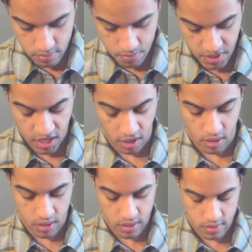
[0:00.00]
Pink.
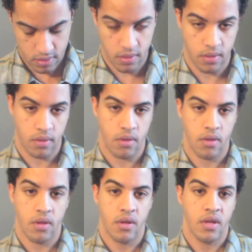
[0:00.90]

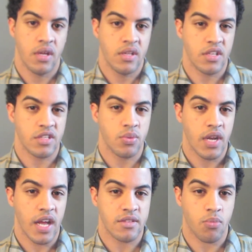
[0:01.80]
This one
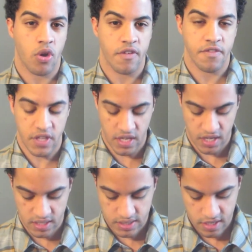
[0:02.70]
has more of
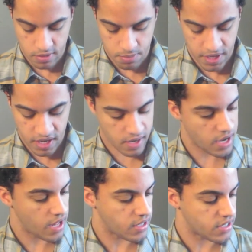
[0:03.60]
the Tickled Pink
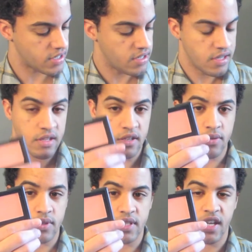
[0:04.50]
color, this
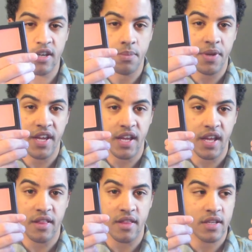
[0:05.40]
one's Tickled Pink,
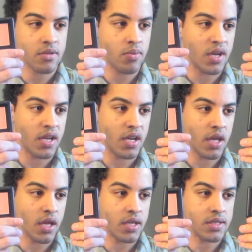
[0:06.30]
and this one
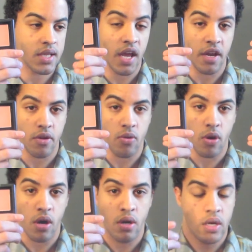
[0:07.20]
is Candid
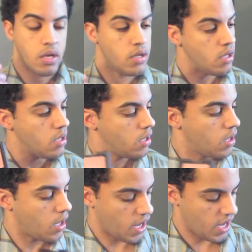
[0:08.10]
Coral.
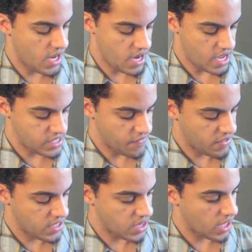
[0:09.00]
And I
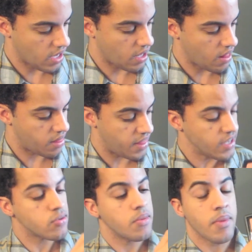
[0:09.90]
definitely think
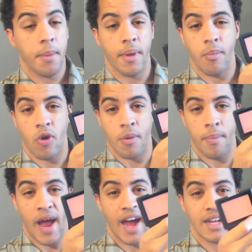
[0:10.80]
this one might be more
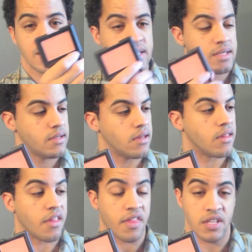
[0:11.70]
matte
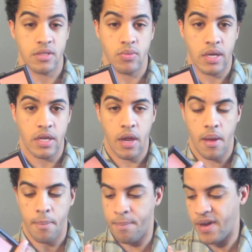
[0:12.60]
than this
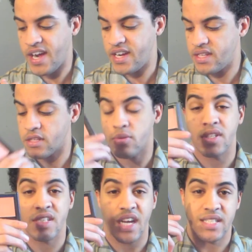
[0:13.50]
one, but this
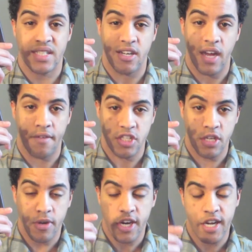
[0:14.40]
one does still have
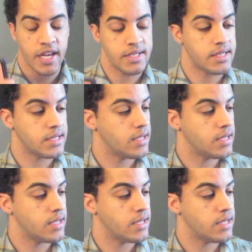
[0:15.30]
shimmer in it.